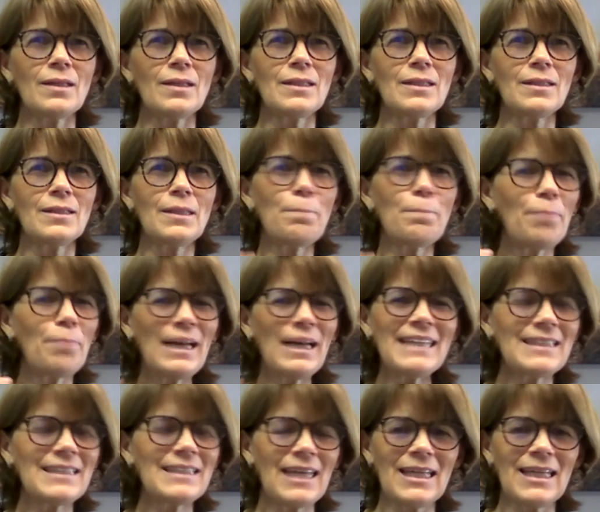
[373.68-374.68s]

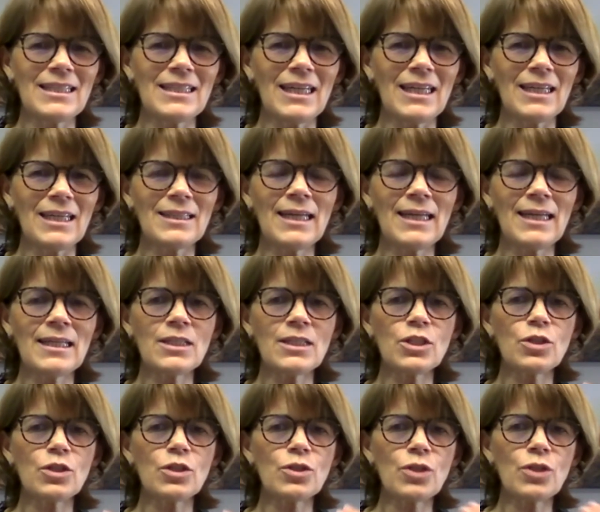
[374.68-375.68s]
debilitating, that is
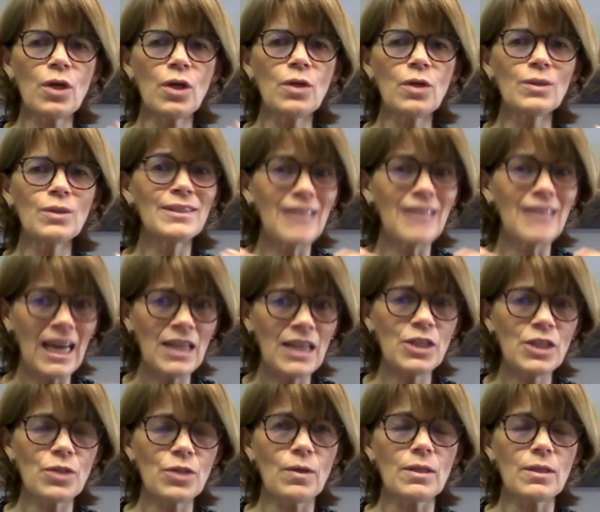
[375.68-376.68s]
so
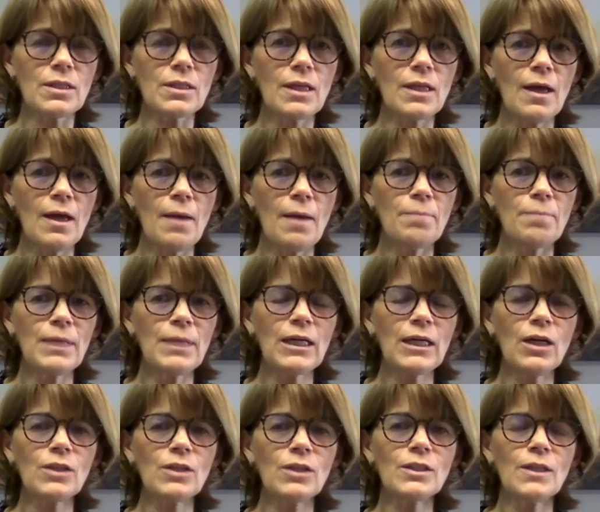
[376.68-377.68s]
dangerous,
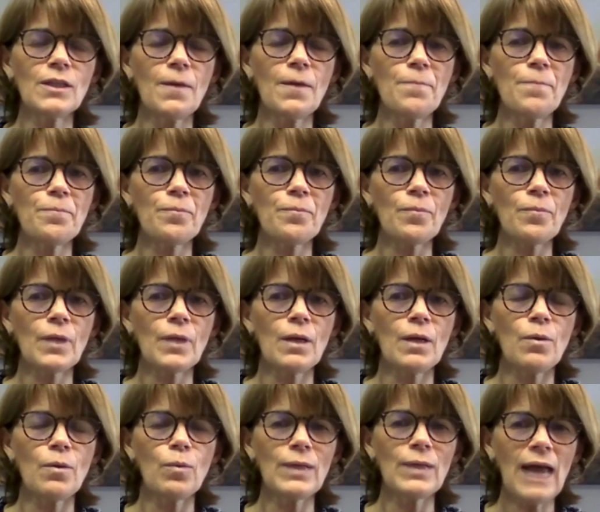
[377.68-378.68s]
because
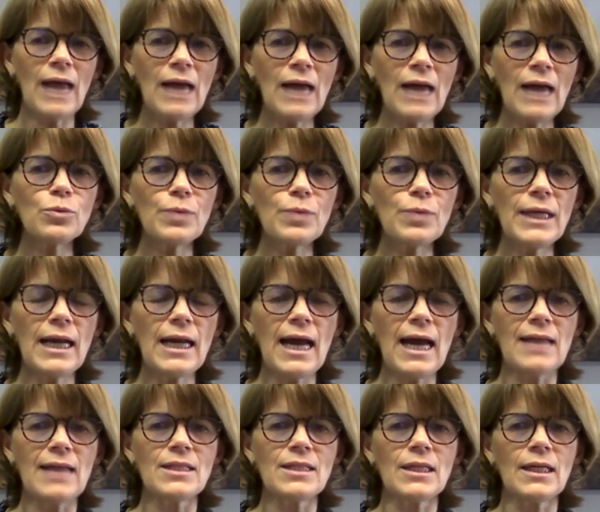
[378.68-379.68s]
without
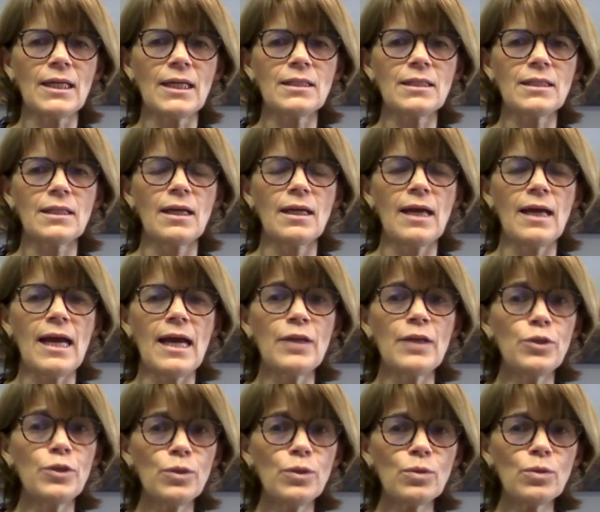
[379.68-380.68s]
realizing it, and
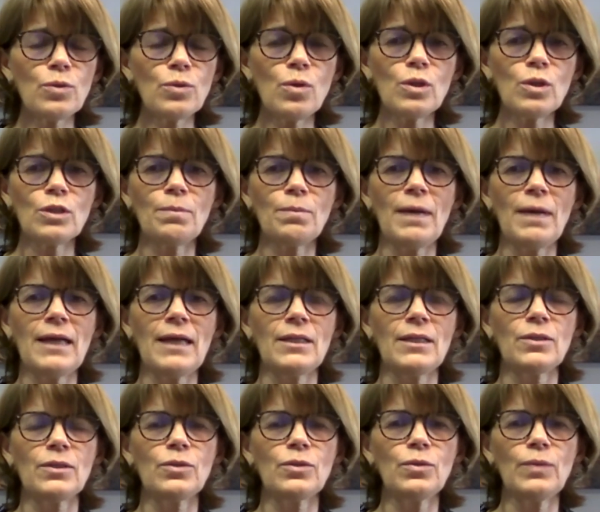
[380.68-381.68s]
you talked about it
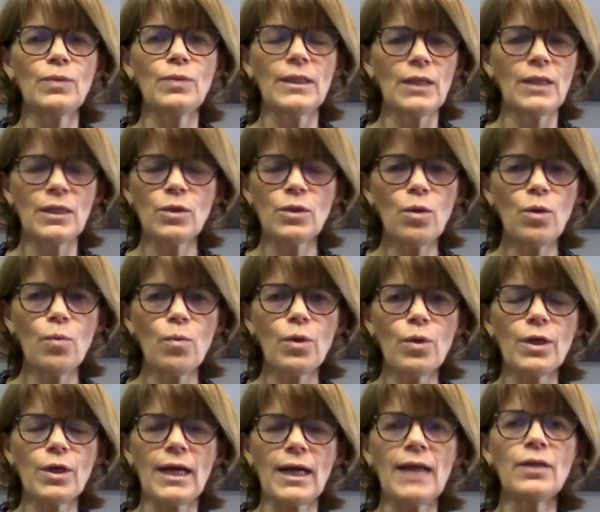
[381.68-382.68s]
too, in your
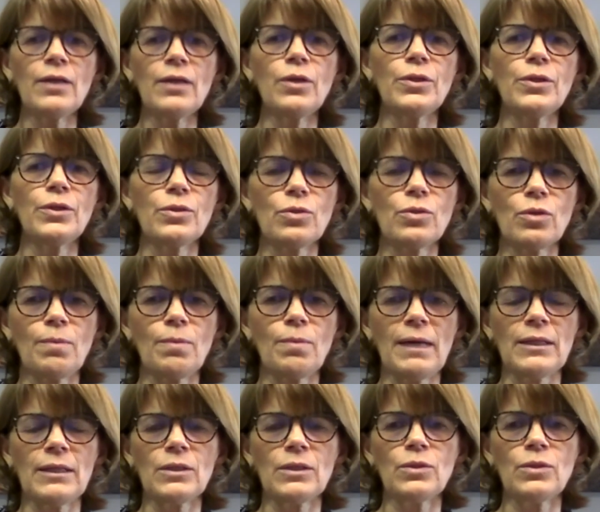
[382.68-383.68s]
work, I know you talk about
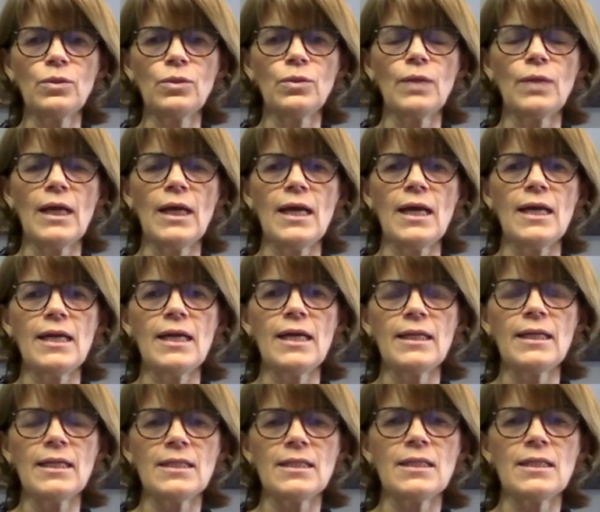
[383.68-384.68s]
it too, it
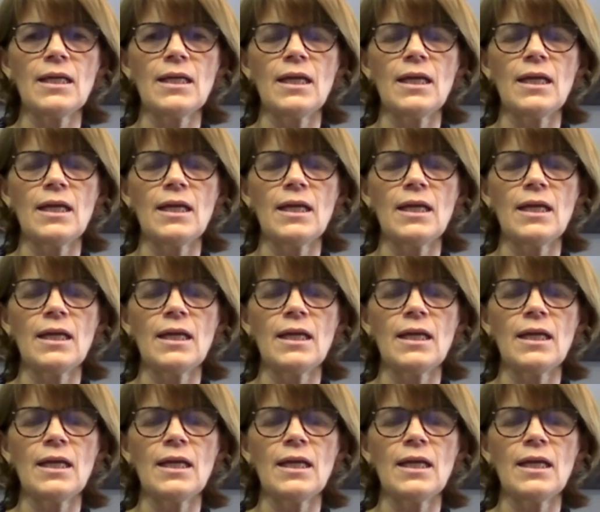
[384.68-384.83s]
is